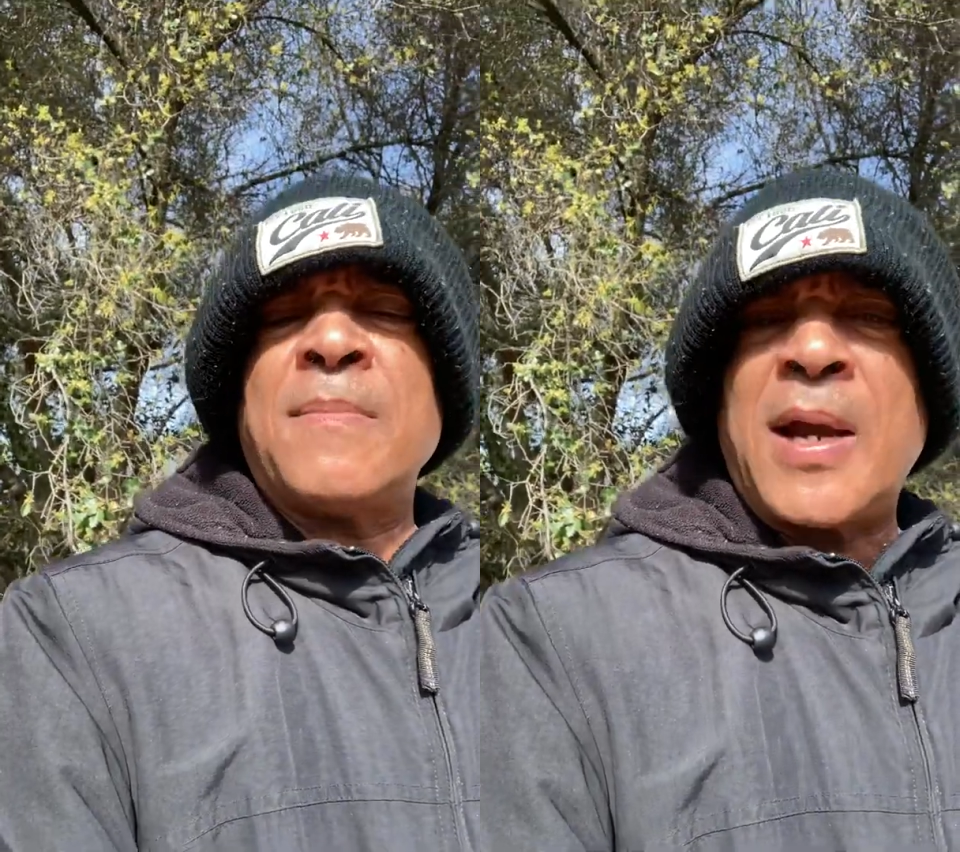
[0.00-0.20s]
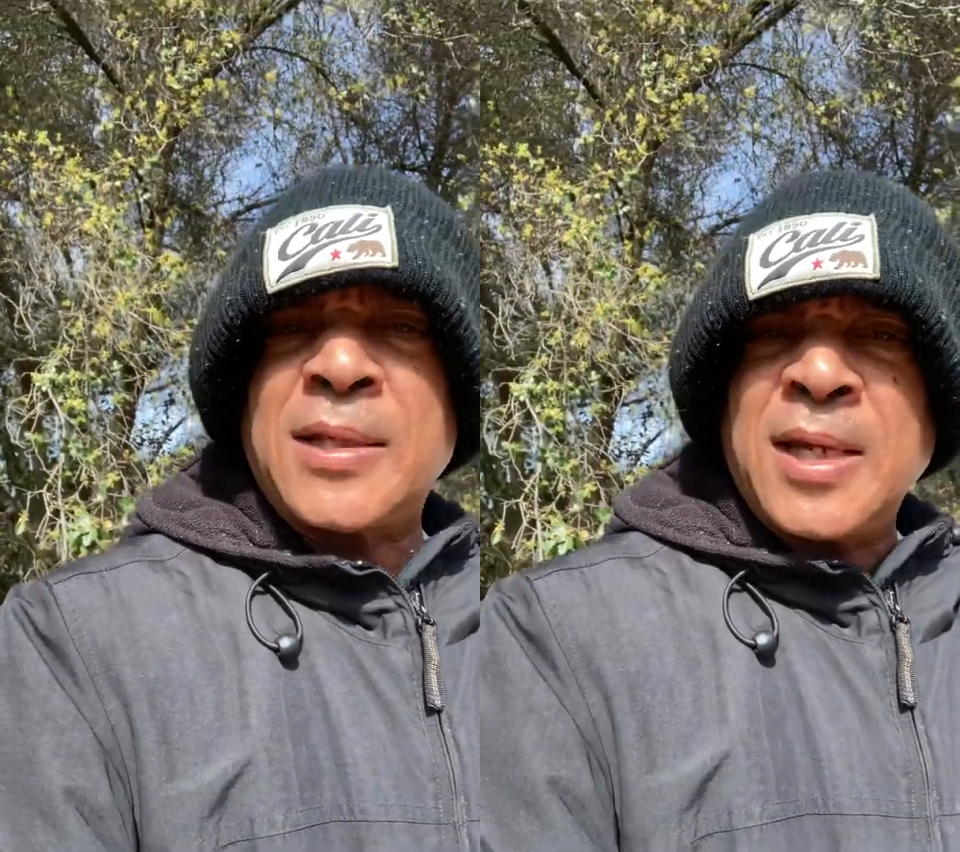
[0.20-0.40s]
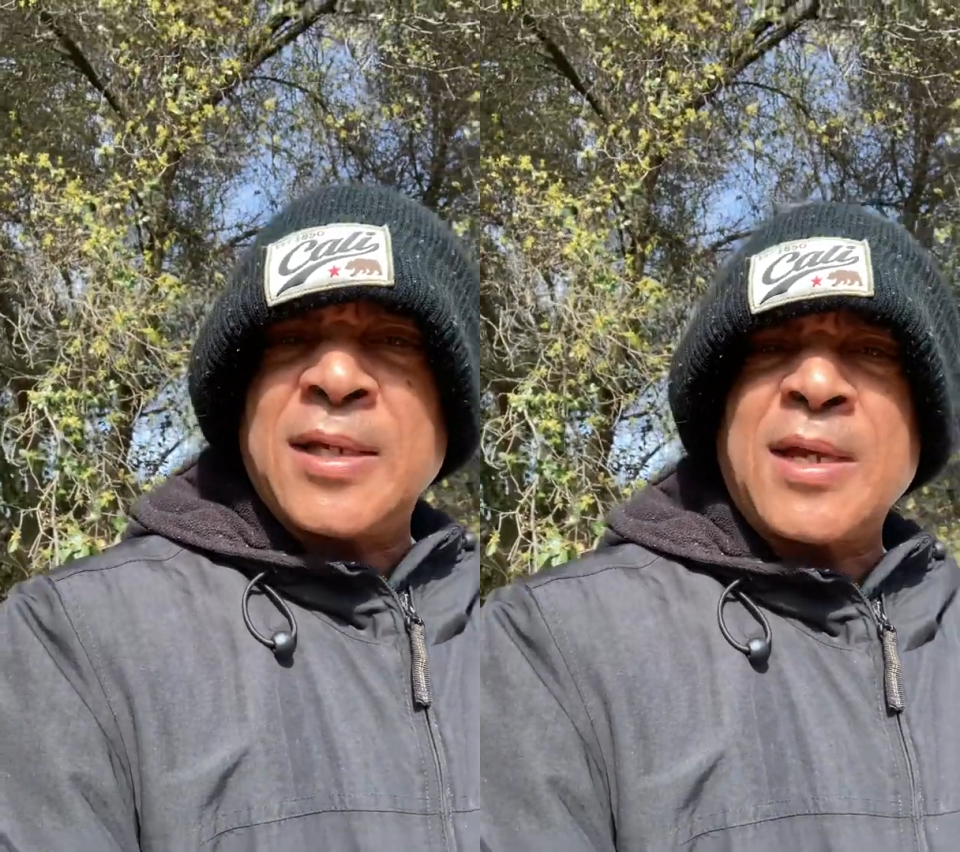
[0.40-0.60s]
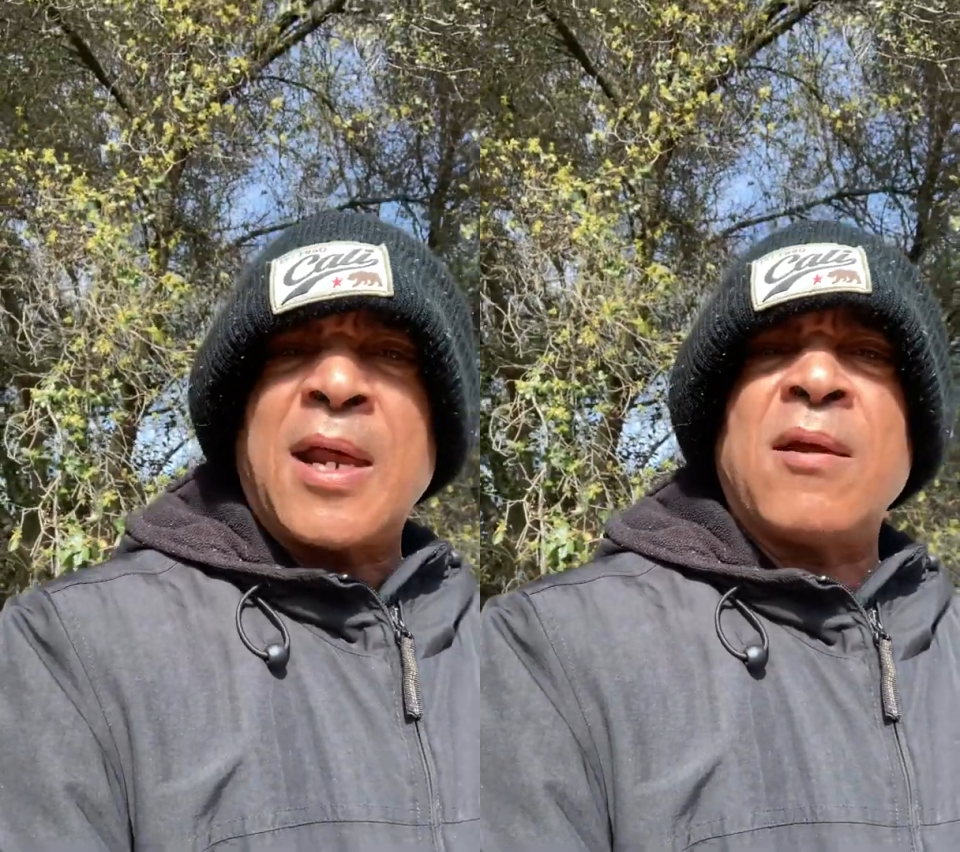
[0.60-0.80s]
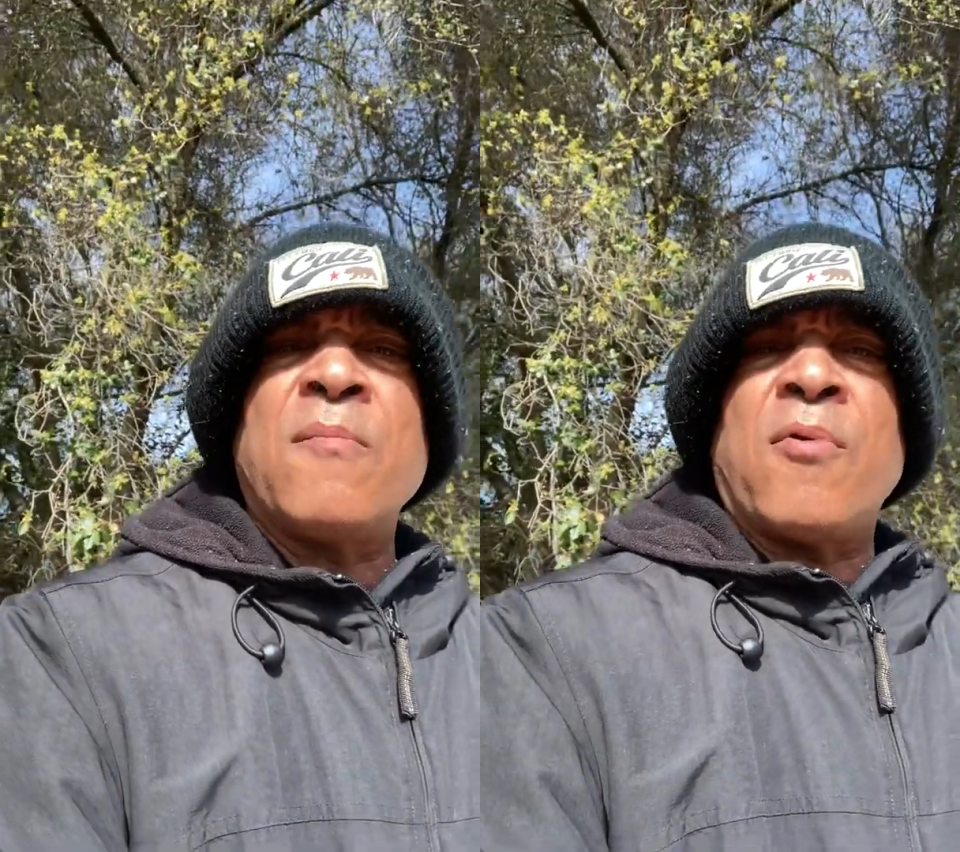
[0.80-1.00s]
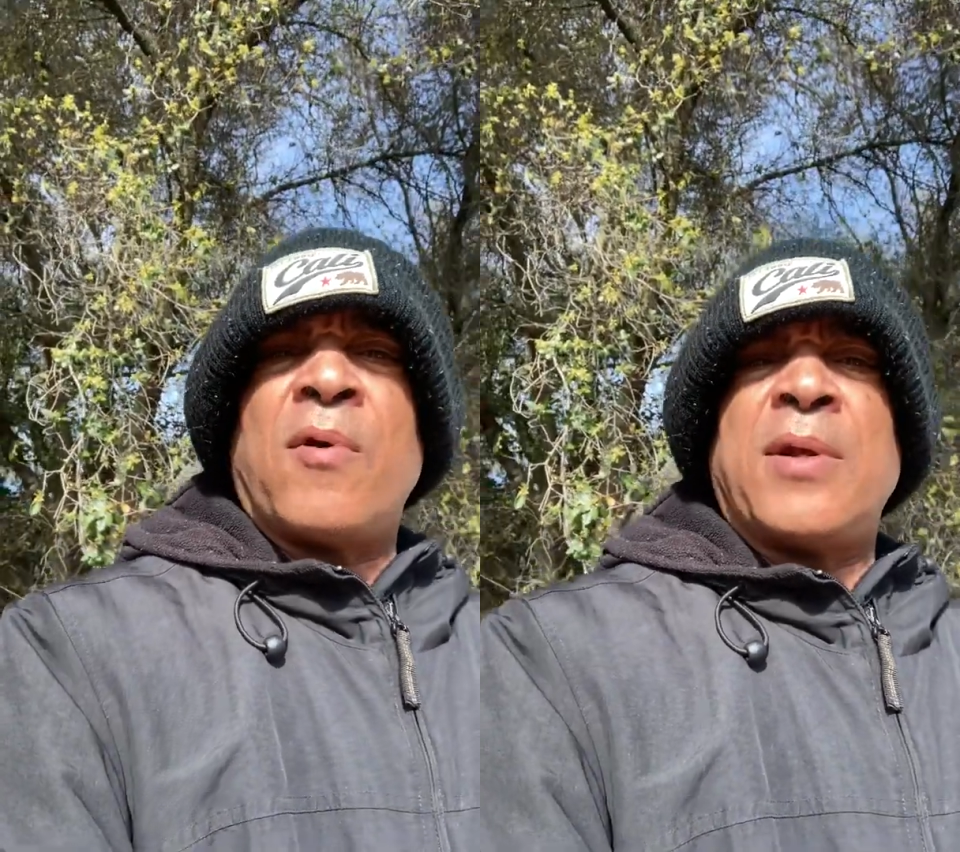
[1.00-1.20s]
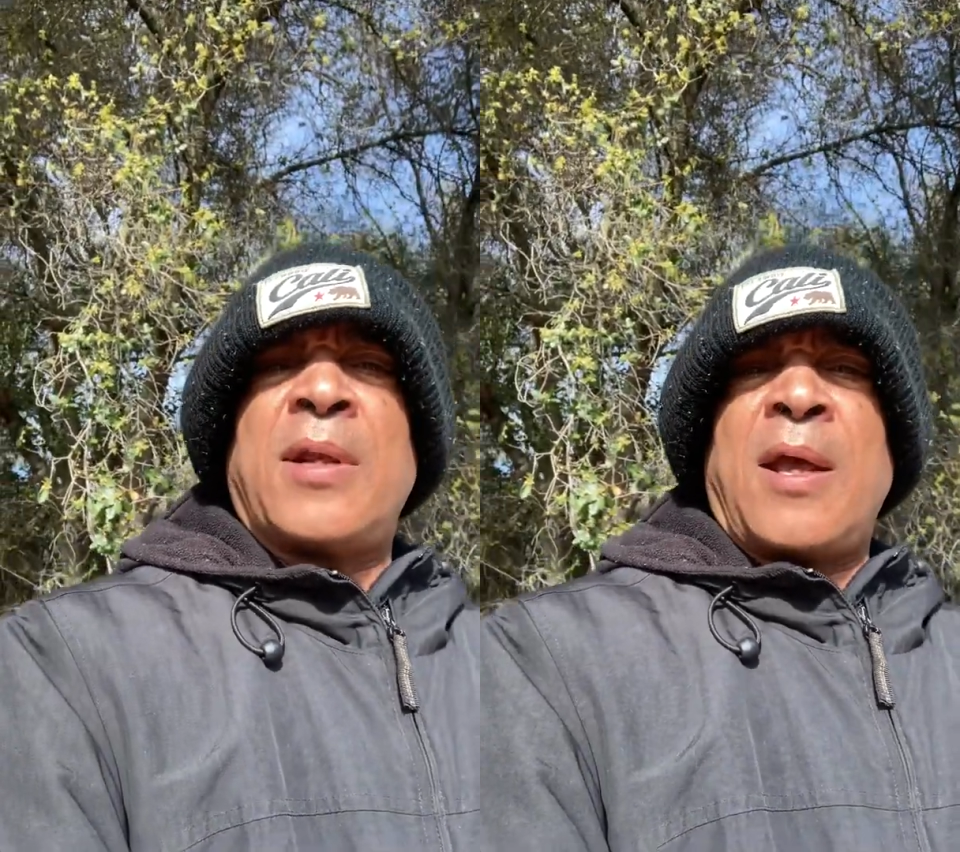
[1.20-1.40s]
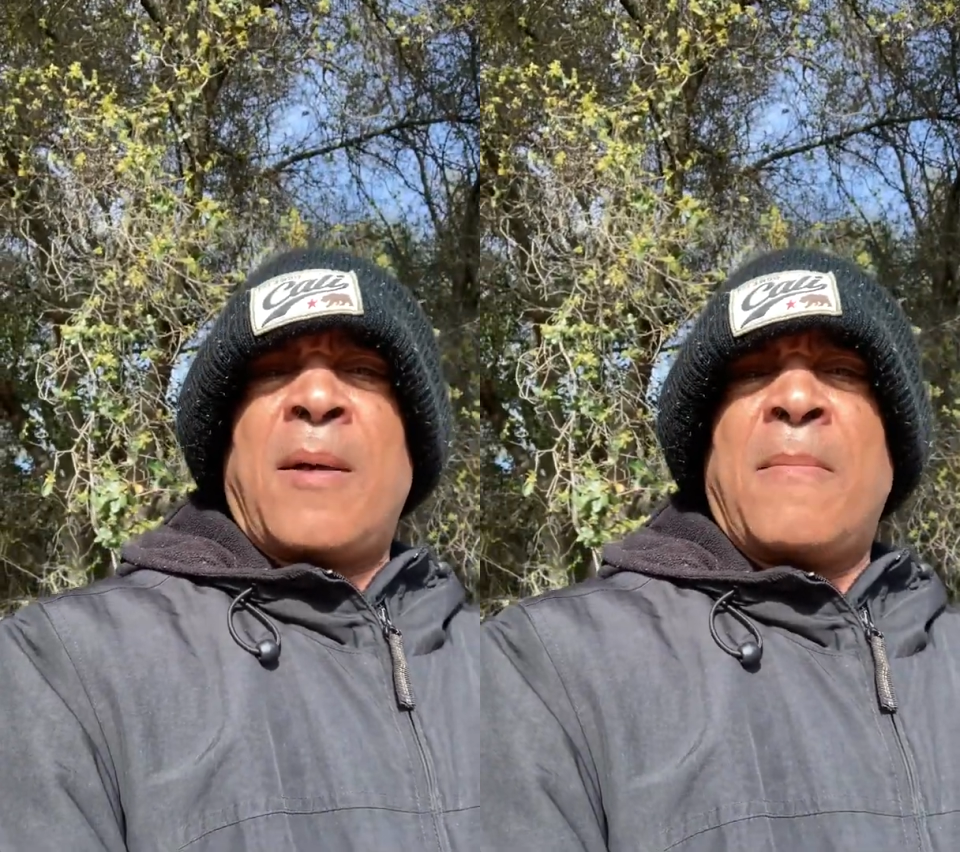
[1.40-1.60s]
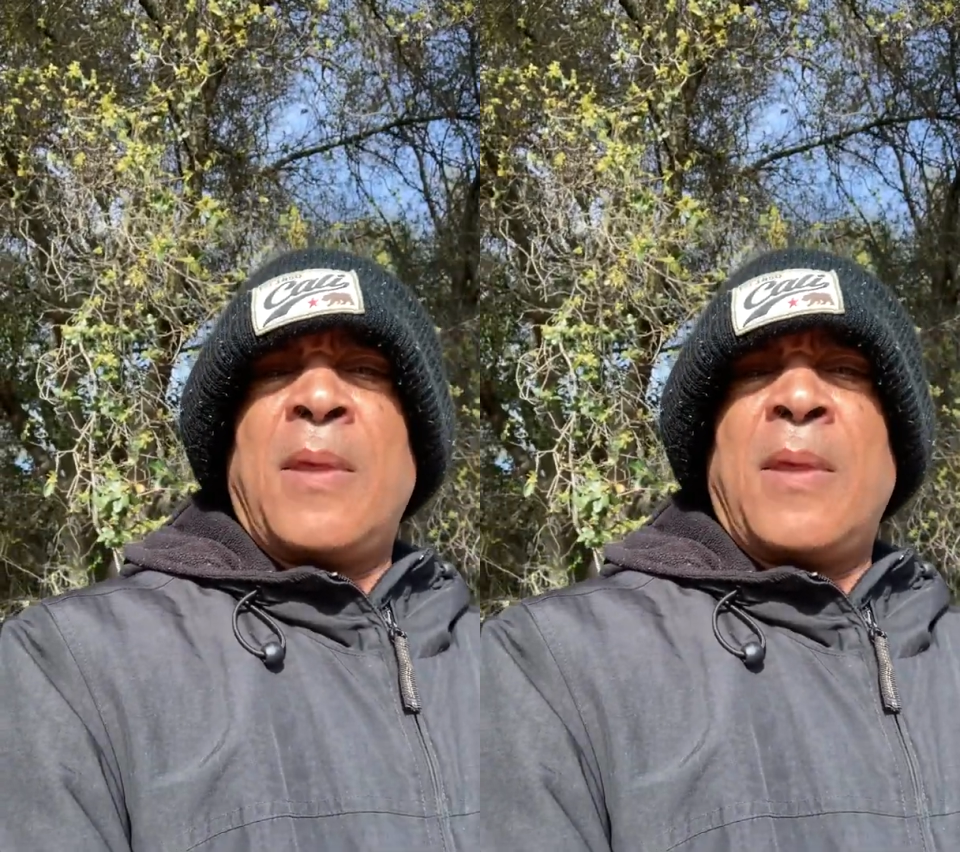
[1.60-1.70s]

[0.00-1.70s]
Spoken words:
back things that are important to them.